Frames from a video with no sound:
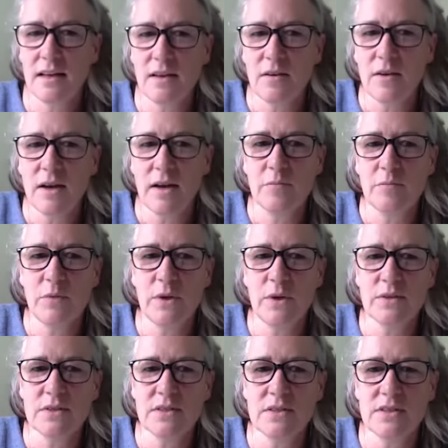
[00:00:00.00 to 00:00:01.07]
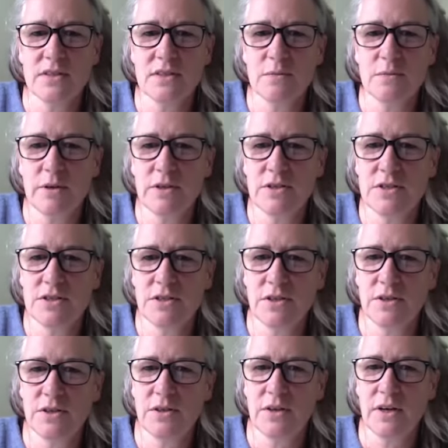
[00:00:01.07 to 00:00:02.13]
Mm-hmm. Um, we also just wanted
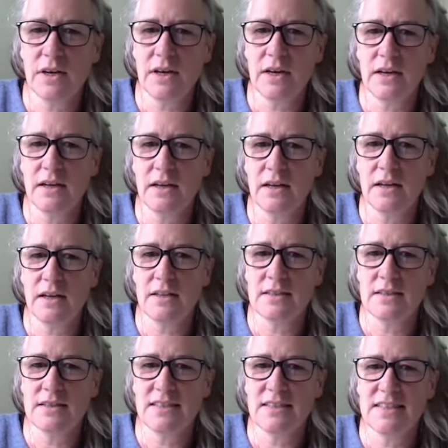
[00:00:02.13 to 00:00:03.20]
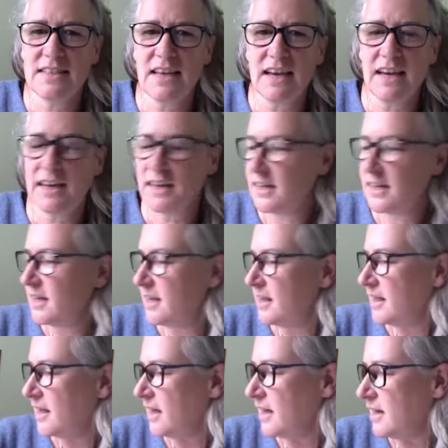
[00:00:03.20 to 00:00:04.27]
to uh, to say
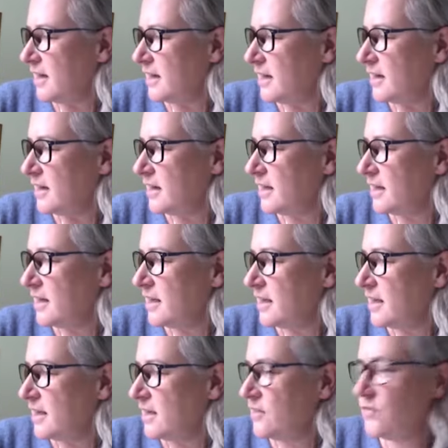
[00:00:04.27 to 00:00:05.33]
uh, if